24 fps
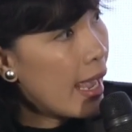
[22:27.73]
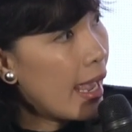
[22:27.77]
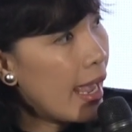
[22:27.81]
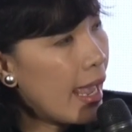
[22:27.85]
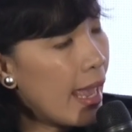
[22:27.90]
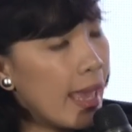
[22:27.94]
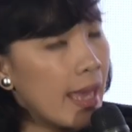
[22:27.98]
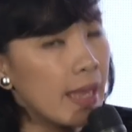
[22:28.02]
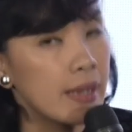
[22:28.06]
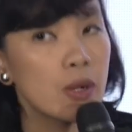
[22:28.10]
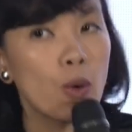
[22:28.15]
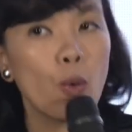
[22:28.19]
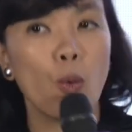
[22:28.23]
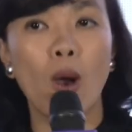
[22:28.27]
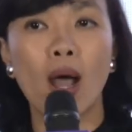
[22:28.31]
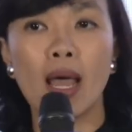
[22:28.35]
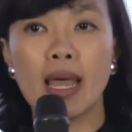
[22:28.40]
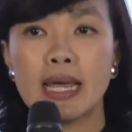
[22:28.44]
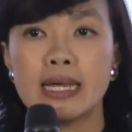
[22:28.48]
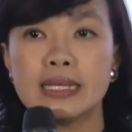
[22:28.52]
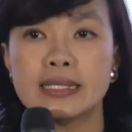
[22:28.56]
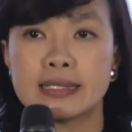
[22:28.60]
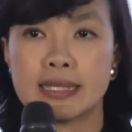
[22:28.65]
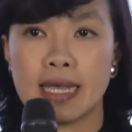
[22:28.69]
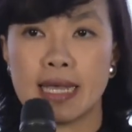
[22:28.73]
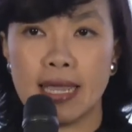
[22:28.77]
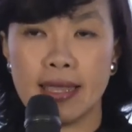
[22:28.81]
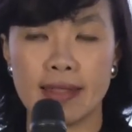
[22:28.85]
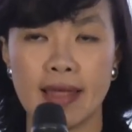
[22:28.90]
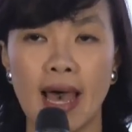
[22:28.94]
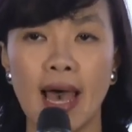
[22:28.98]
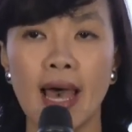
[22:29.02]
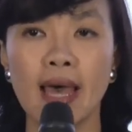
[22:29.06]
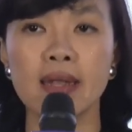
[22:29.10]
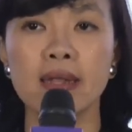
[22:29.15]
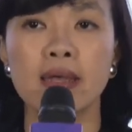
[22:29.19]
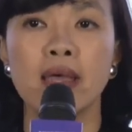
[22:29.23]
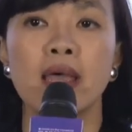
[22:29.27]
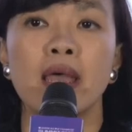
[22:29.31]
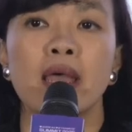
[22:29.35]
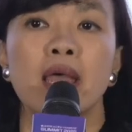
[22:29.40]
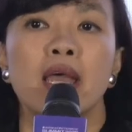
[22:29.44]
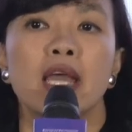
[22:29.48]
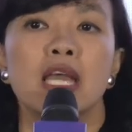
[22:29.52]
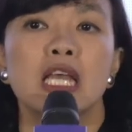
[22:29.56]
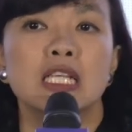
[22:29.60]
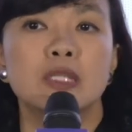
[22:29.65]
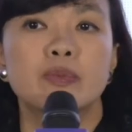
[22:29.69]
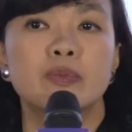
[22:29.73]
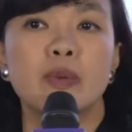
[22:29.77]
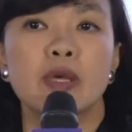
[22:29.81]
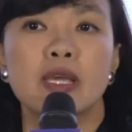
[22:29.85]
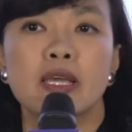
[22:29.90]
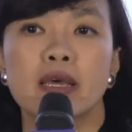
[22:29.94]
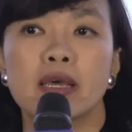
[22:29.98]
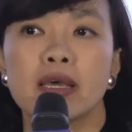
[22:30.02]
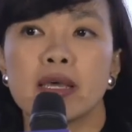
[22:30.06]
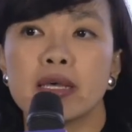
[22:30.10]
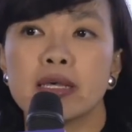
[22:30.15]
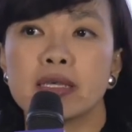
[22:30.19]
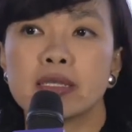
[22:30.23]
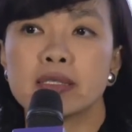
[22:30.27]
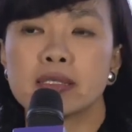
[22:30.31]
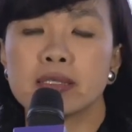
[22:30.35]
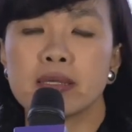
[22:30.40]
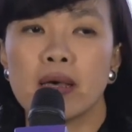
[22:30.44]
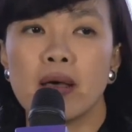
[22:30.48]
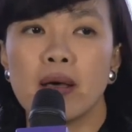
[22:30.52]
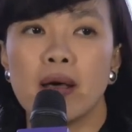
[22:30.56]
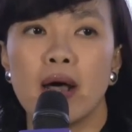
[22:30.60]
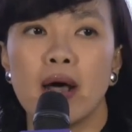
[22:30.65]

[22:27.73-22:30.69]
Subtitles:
And why I say that is because